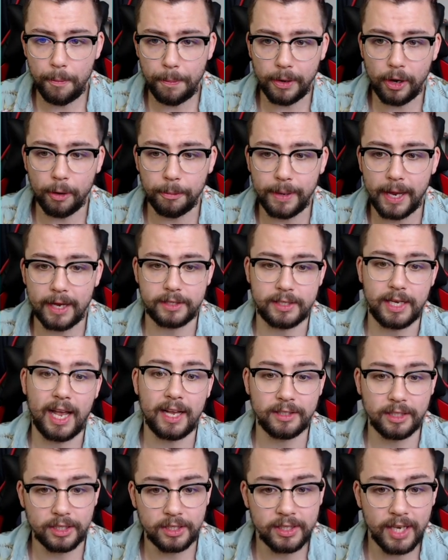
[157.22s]
open OBS
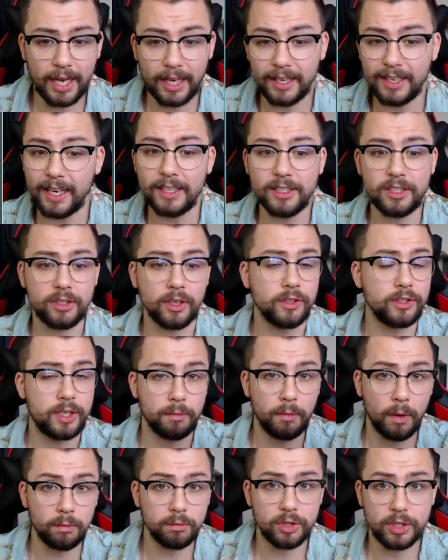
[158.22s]
as a second instance.
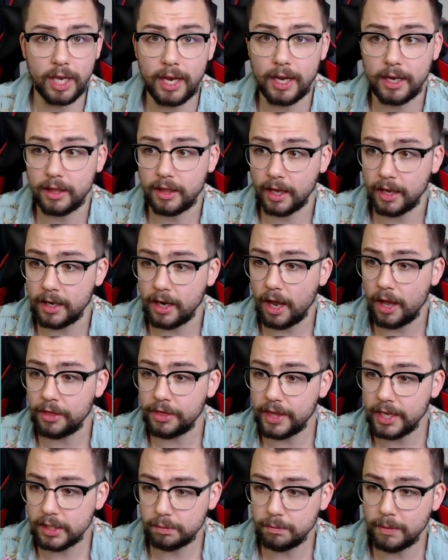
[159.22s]
It won't say anything,
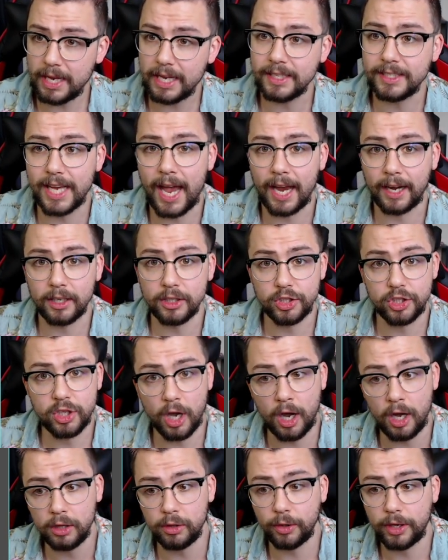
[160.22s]
and this means I can
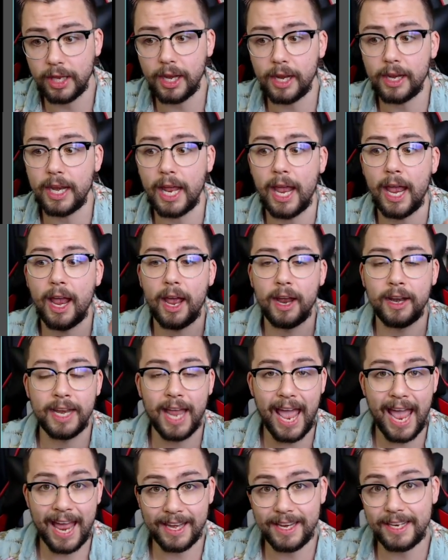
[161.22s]
start looking in here
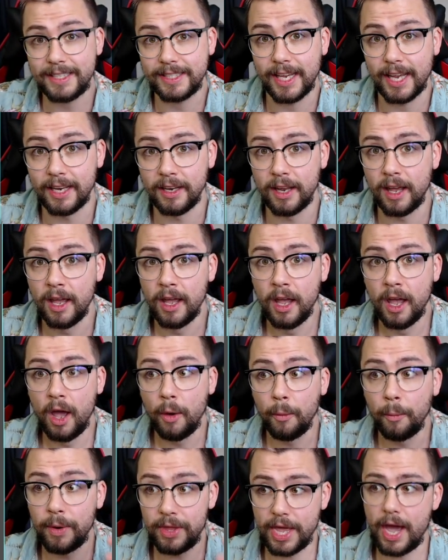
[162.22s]
and editing
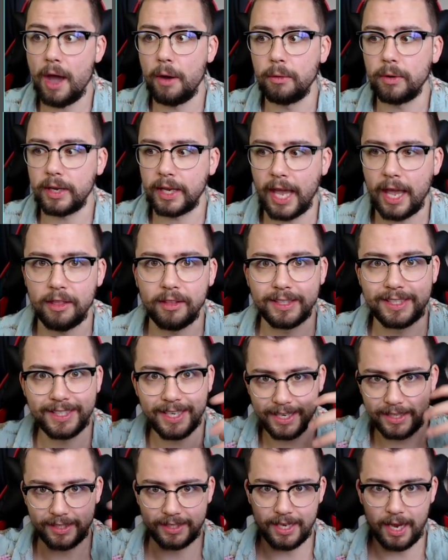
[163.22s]
without getting a
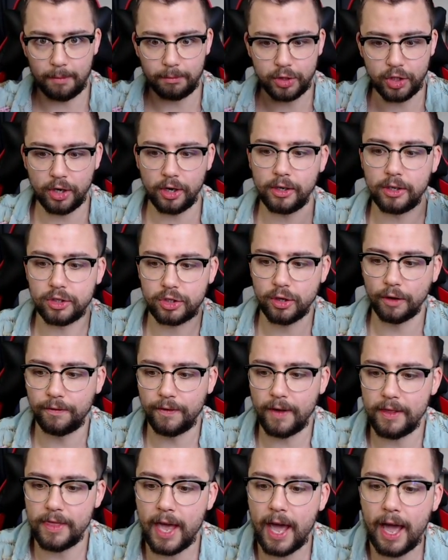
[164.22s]
sceneception and stuff
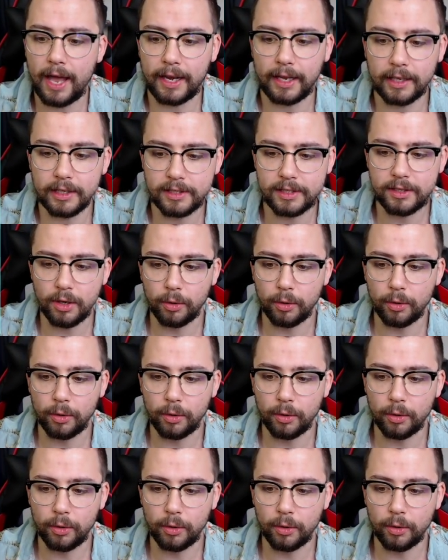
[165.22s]
like that, and I can